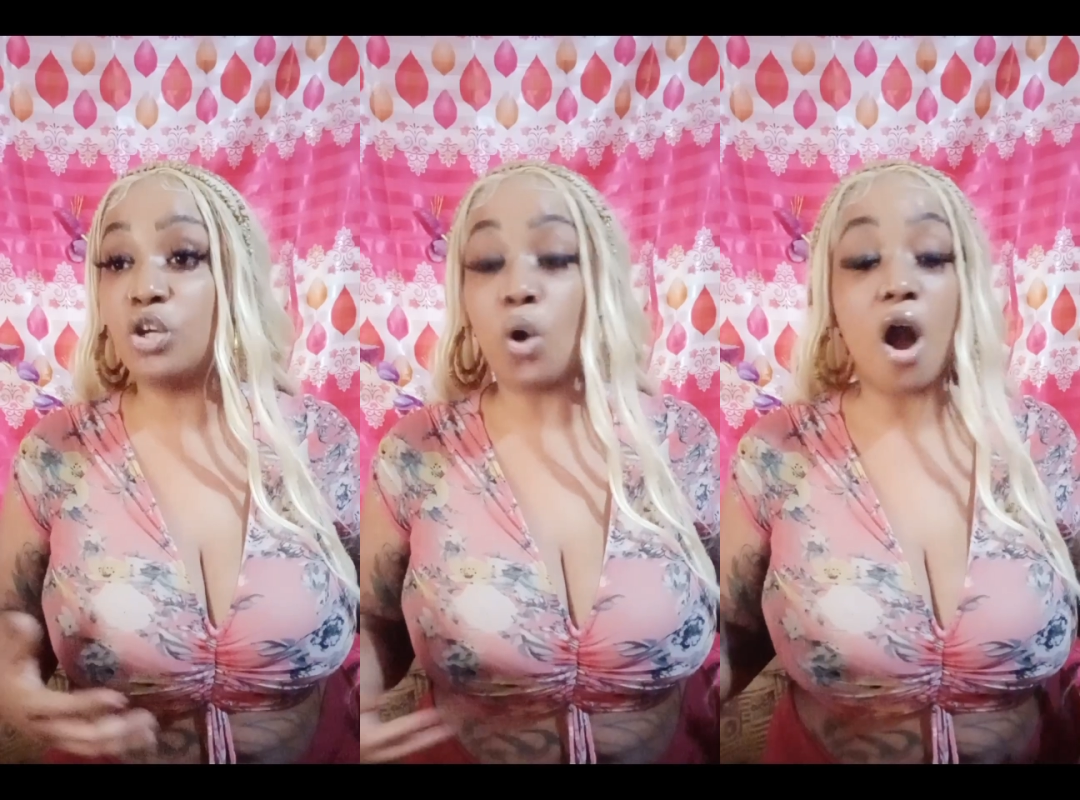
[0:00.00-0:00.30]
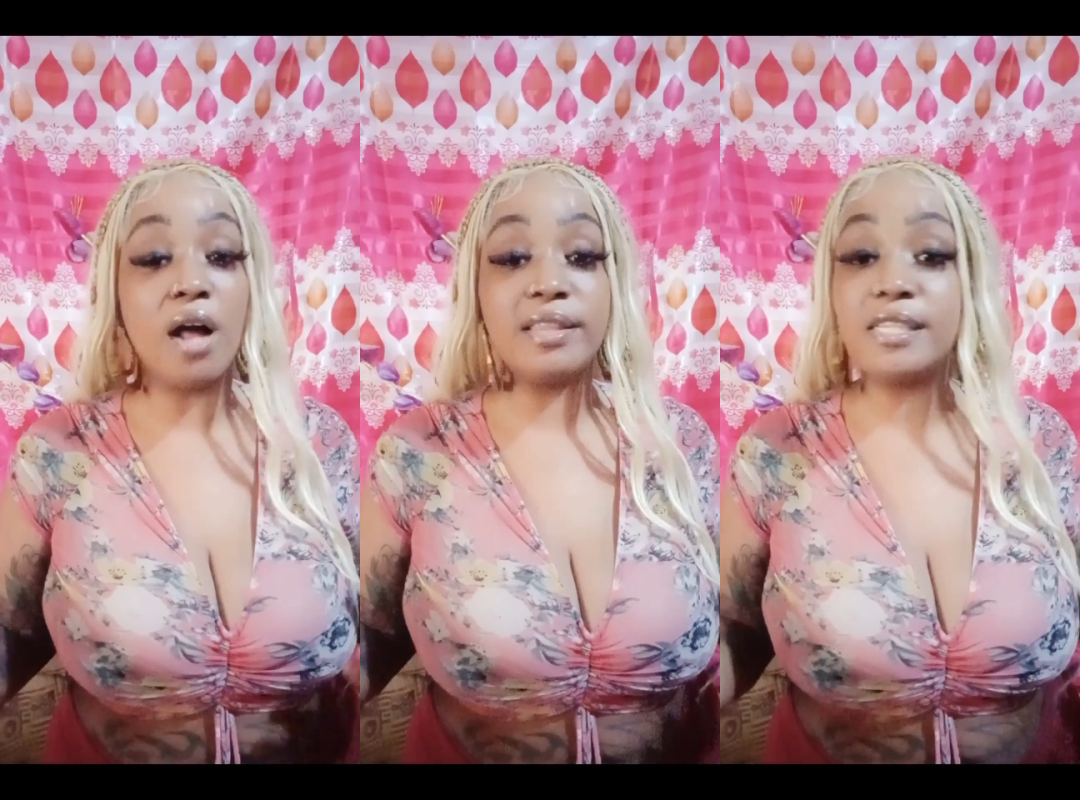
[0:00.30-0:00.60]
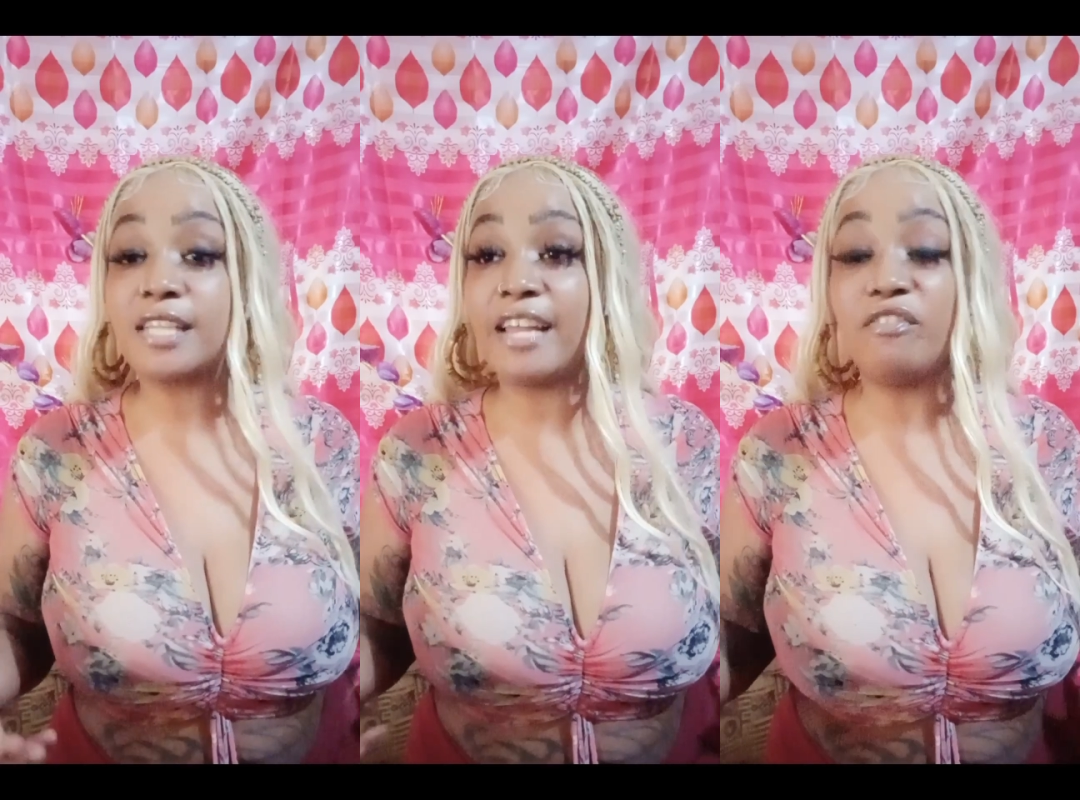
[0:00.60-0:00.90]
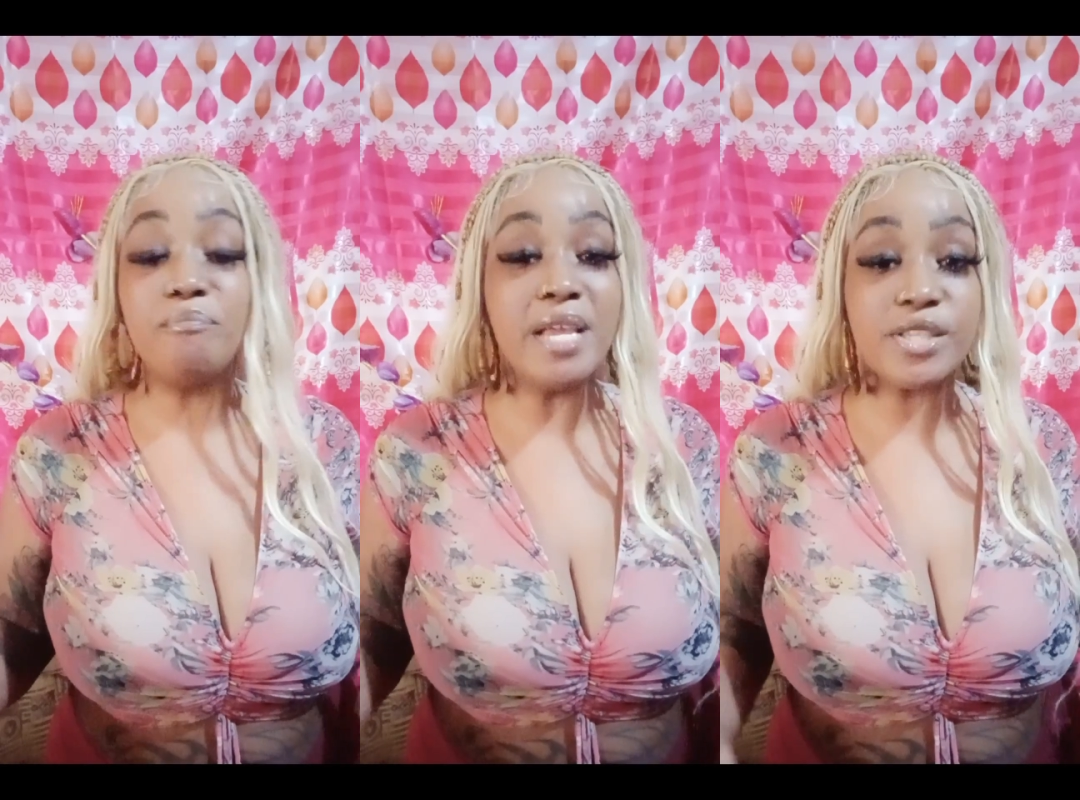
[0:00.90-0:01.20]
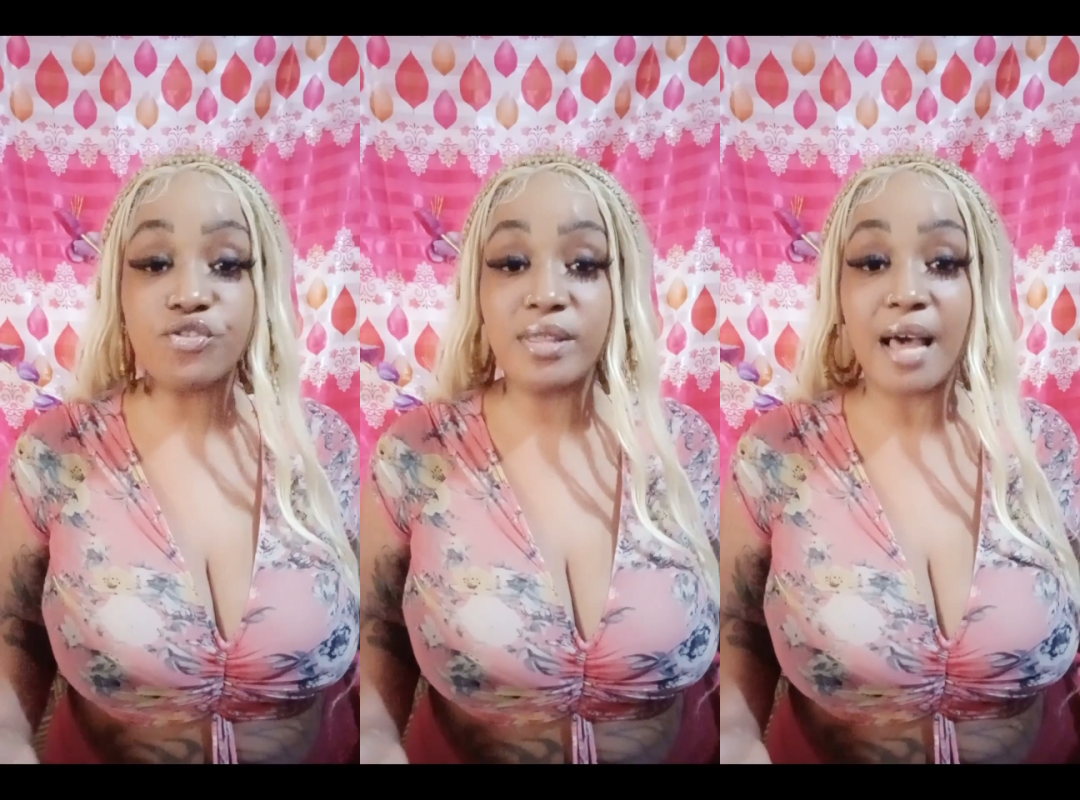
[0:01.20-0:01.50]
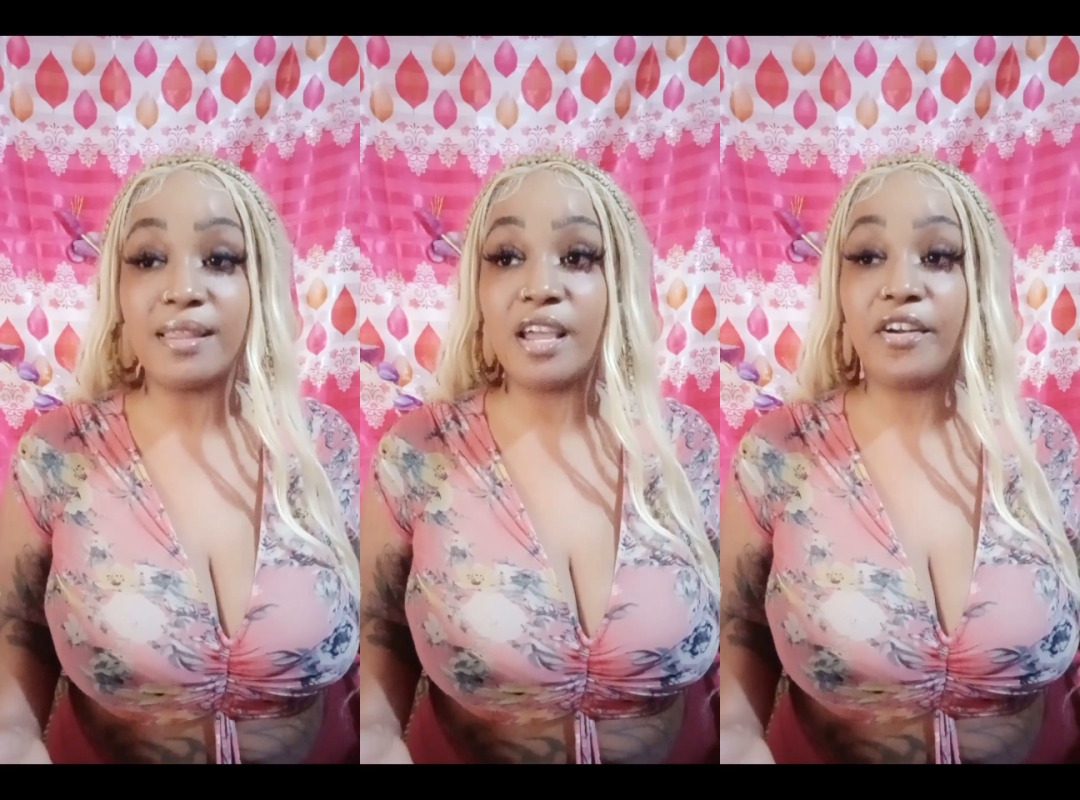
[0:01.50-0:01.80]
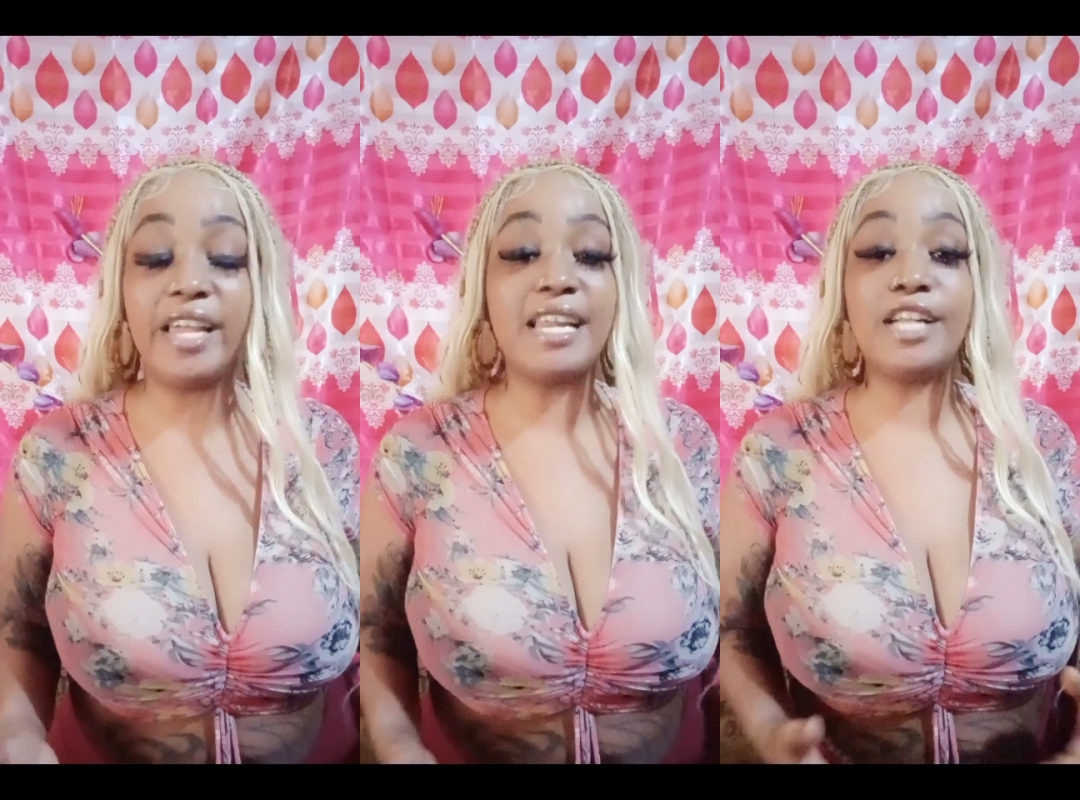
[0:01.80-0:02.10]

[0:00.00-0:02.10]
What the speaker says: all these kind of misery that they're in,